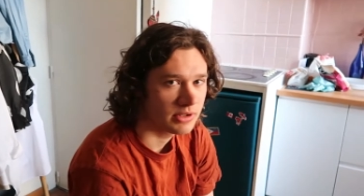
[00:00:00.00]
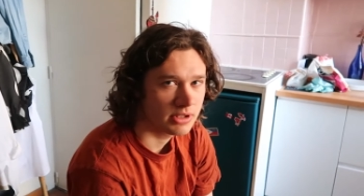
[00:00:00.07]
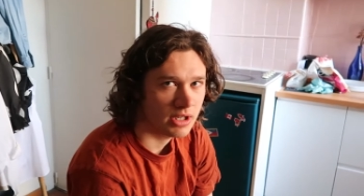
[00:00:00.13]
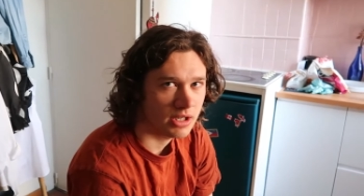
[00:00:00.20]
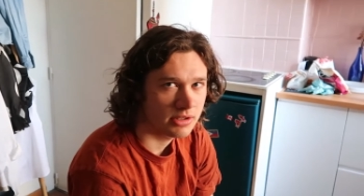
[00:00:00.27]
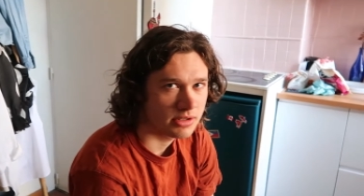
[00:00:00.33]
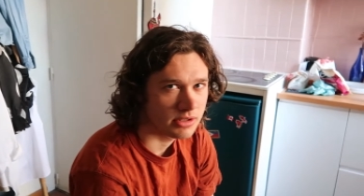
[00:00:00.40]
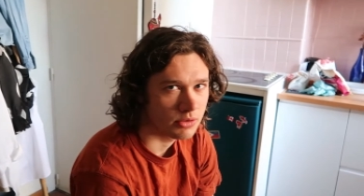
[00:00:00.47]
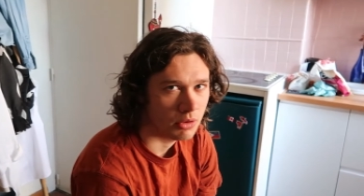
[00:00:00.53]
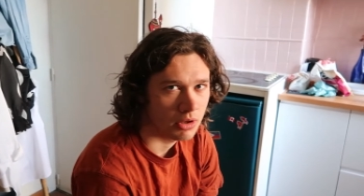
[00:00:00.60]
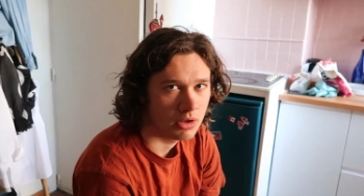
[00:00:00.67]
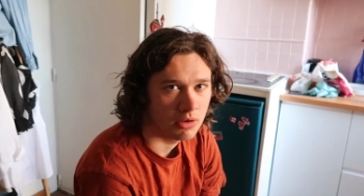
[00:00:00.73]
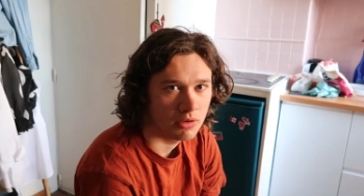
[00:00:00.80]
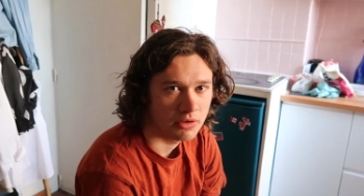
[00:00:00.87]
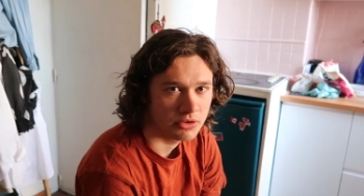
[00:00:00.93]
discussed this
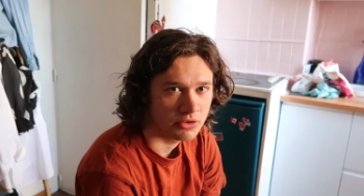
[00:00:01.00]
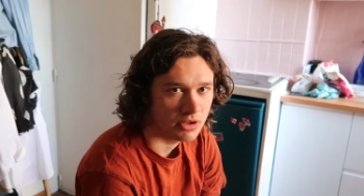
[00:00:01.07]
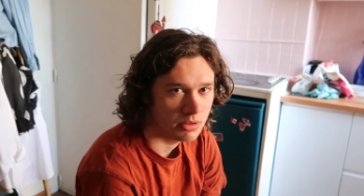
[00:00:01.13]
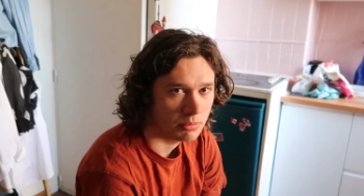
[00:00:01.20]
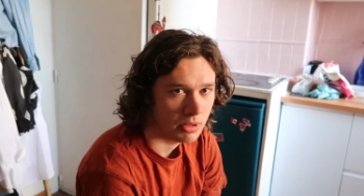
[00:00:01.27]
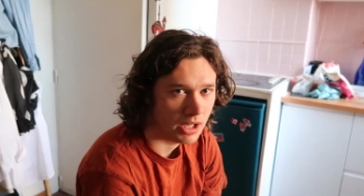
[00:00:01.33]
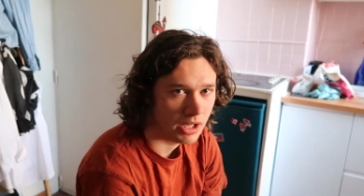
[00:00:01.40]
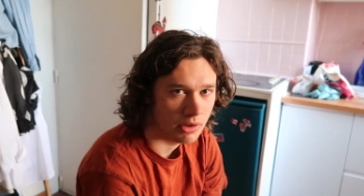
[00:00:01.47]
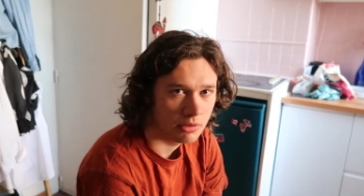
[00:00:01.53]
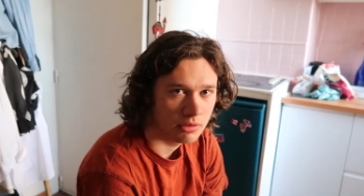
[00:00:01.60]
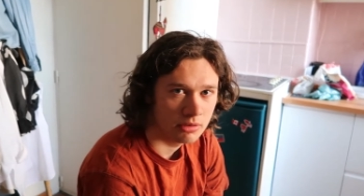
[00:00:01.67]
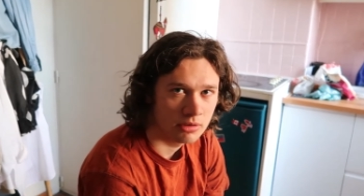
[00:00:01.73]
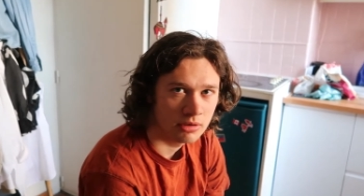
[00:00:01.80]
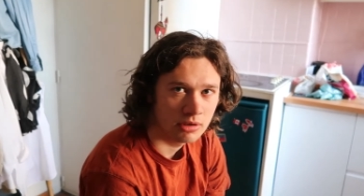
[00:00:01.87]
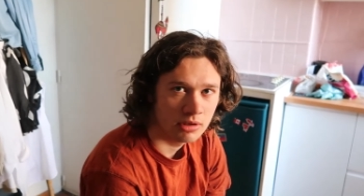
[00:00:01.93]
quite a lot on the trip, how
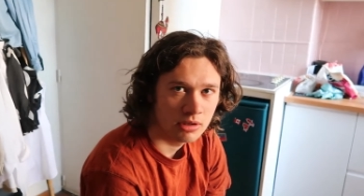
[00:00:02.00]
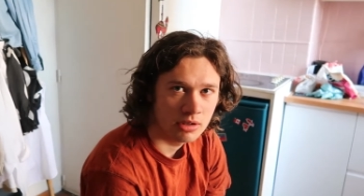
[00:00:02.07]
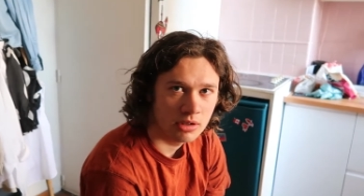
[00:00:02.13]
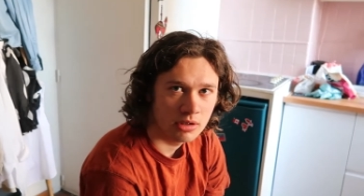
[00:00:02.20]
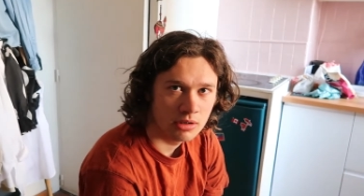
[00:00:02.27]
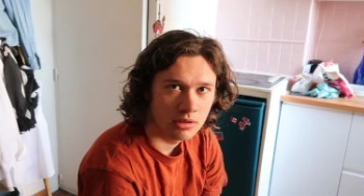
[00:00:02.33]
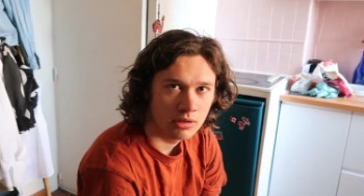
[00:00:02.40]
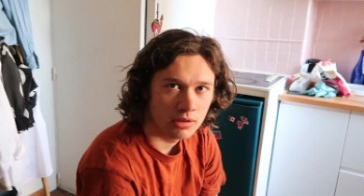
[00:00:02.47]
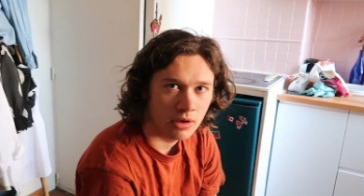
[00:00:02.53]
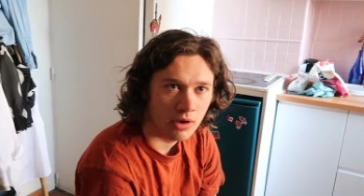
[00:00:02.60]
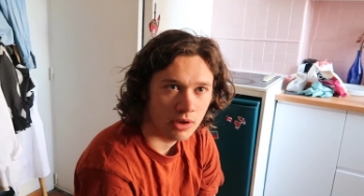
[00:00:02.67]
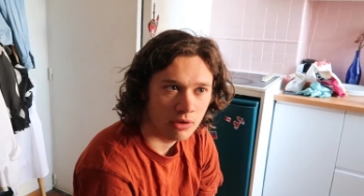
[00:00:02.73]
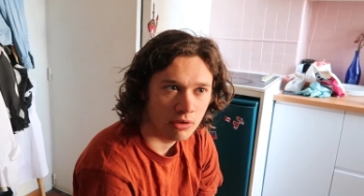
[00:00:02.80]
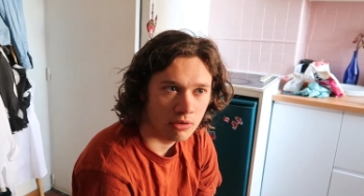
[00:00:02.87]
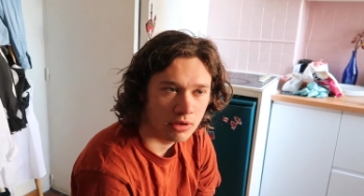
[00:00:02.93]

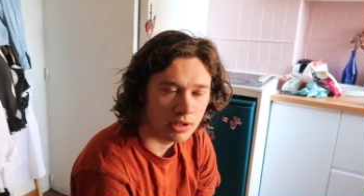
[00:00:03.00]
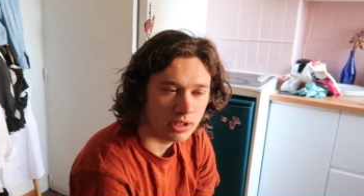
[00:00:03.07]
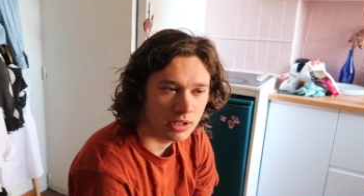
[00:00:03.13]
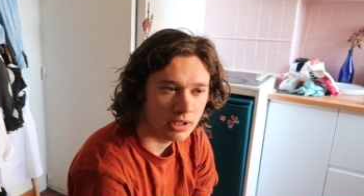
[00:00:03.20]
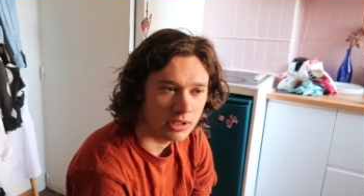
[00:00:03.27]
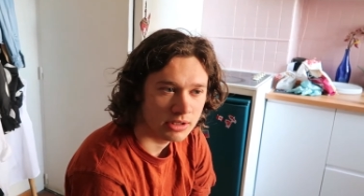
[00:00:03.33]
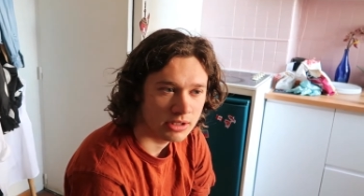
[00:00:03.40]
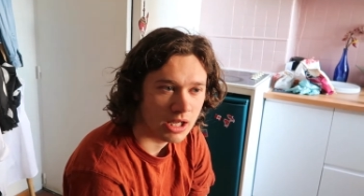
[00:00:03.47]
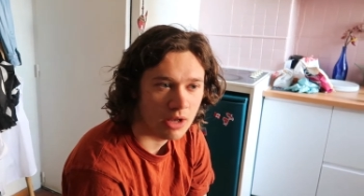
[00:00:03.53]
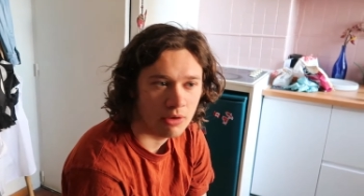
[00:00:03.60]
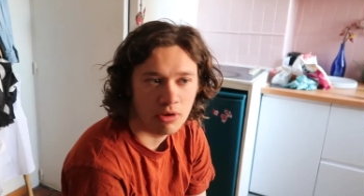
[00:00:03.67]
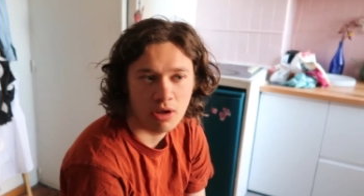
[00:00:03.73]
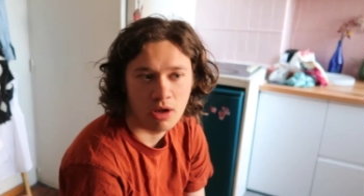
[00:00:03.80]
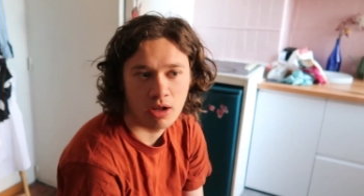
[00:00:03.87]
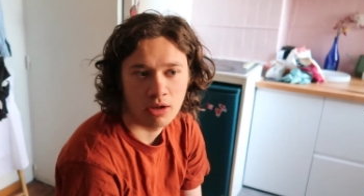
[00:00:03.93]
iconic it is, and
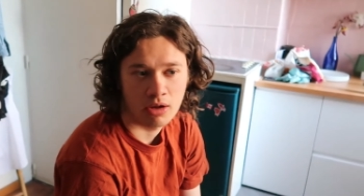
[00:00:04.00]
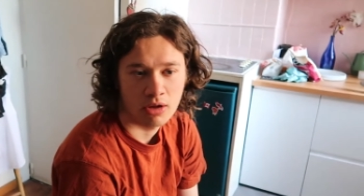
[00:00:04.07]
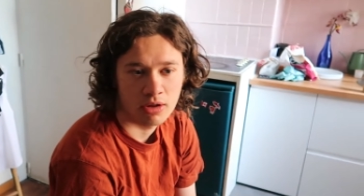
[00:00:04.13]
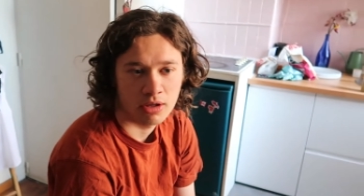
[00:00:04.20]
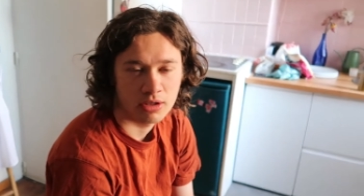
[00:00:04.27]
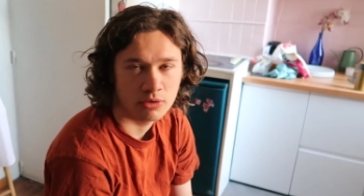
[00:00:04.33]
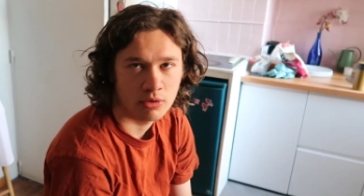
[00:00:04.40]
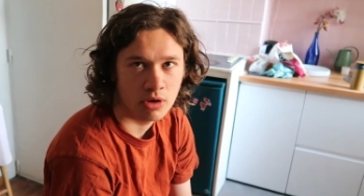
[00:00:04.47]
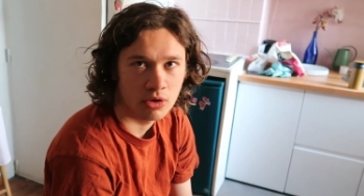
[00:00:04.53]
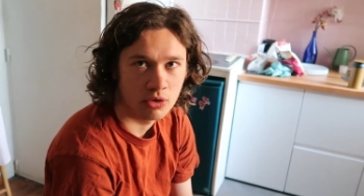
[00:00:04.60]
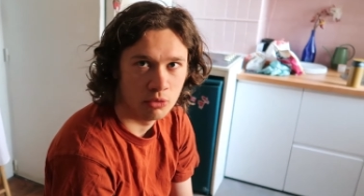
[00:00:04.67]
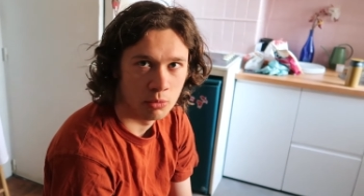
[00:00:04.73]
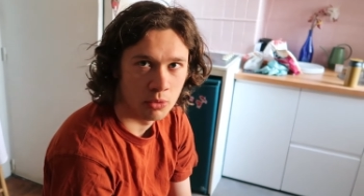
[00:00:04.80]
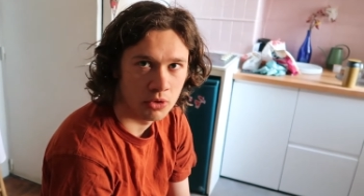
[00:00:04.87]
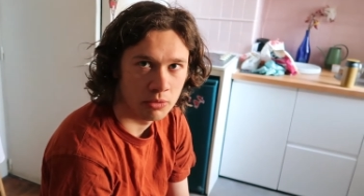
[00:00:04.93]
how I, I think it's quite a
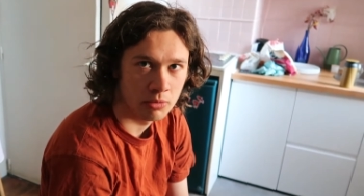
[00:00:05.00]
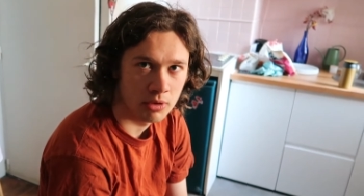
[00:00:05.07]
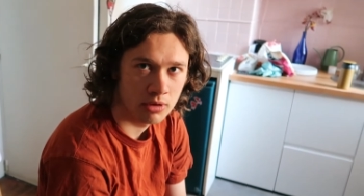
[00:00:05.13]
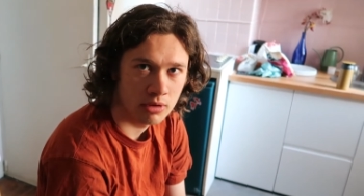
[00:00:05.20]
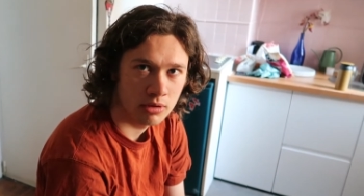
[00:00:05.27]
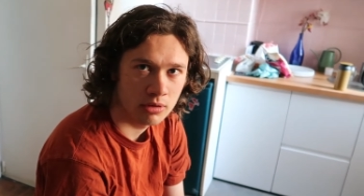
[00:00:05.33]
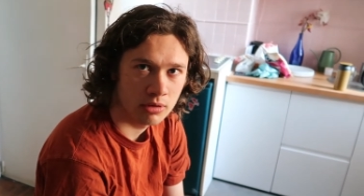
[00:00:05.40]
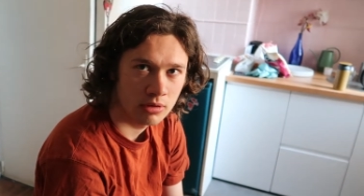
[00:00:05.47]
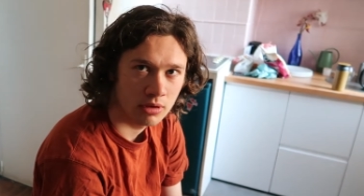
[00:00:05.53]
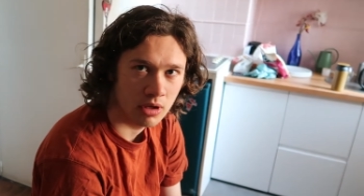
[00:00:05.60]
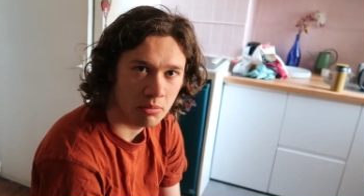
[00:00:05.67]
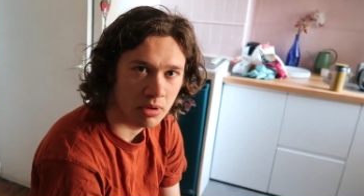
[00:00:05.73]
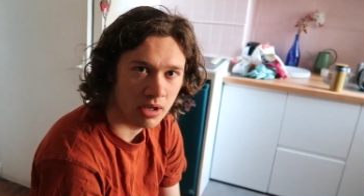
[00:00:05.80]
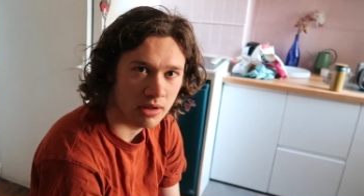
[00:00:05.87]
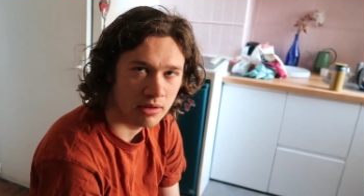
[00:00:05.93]
cool monument.
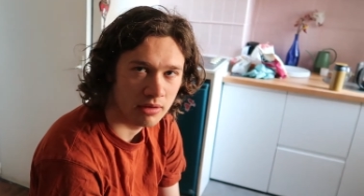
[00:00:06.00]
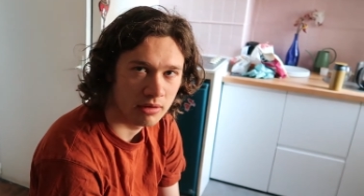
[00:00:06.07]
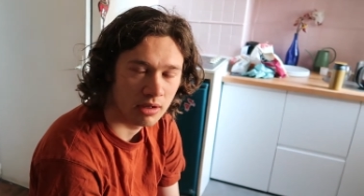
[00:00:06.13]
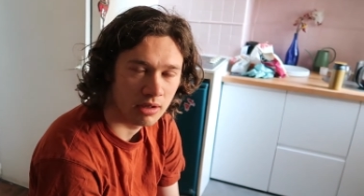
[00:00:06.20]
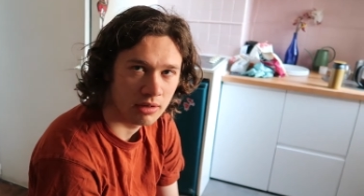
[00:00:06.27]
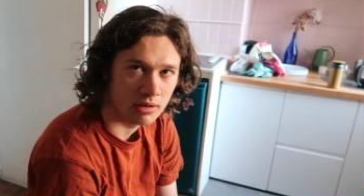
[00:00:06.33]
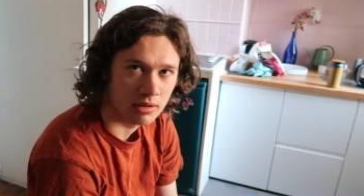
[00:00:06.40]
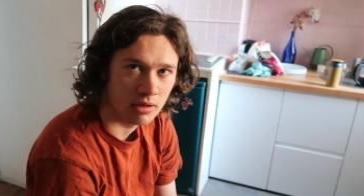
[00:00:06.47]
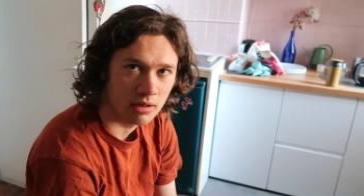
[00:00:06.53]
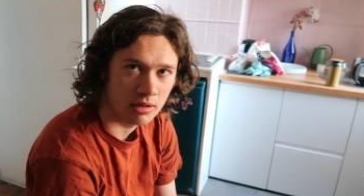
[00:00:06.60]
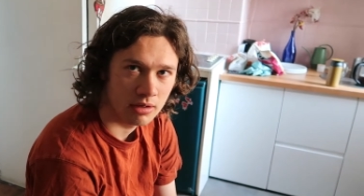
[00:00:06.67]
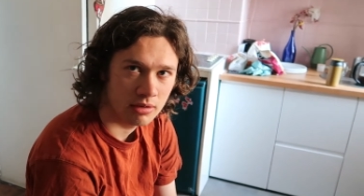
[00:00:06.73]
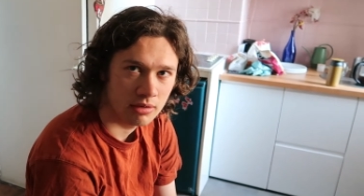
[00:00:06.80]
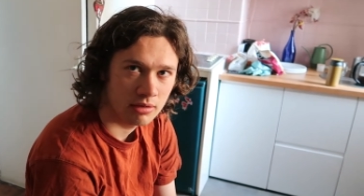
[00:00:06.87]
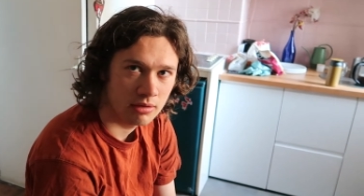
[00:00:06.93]
Mm. better than London Eye.